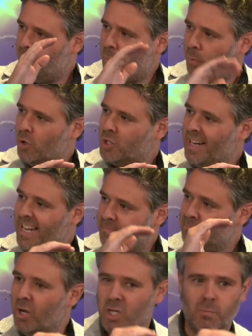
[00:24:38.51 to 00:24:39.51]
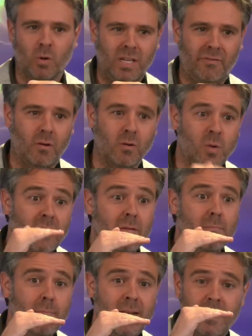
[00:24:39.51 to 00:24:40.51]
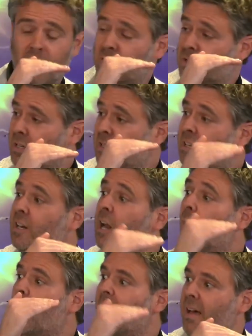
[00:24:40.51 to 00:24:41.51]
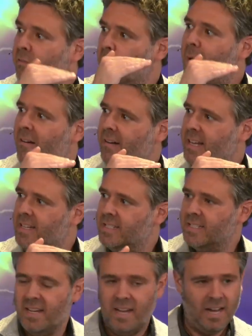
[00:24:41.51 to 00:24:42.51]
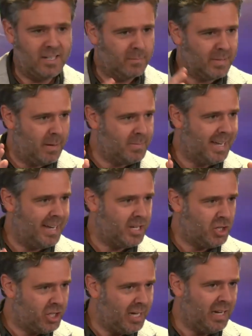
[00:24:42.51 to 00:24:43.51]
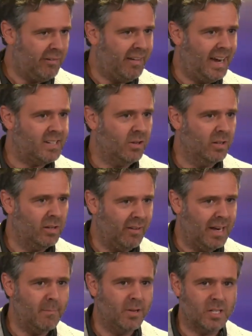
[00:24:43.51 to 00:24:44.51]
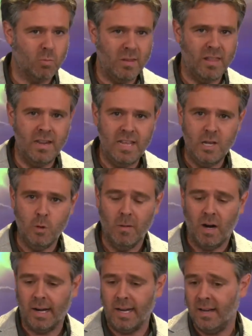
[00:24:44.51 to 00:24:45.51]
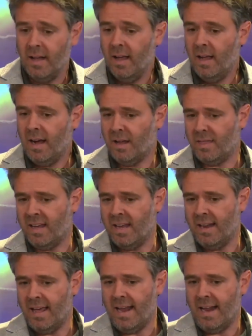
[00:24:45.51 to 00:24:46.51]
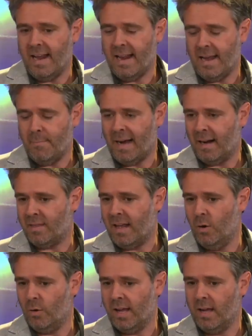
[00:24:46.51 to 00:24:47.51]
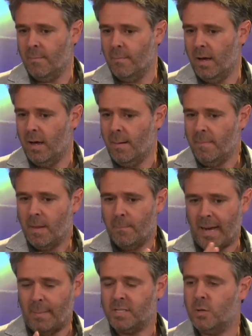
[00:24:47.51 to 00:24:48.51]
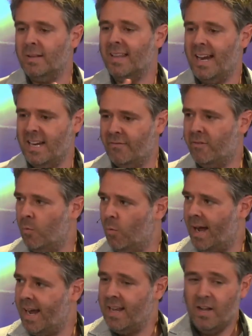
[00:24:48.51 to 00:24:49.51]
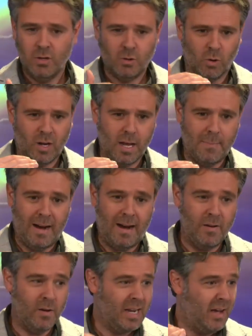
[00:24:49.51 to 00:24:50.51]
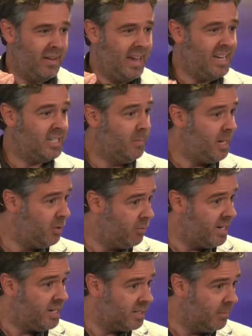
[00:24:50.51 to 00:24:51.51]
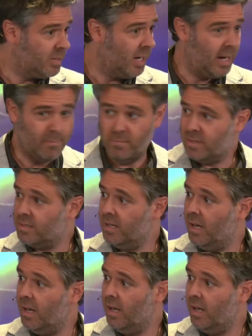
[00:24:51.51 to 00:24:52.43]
proportionally, it's much more difficult to even meet those lower level barriers. And sometimes that has a chilling effect on developments within the EU market. I think in APAC, they're looking at perhaps doing that in a different way, talking about how you can have intermediaries sometimes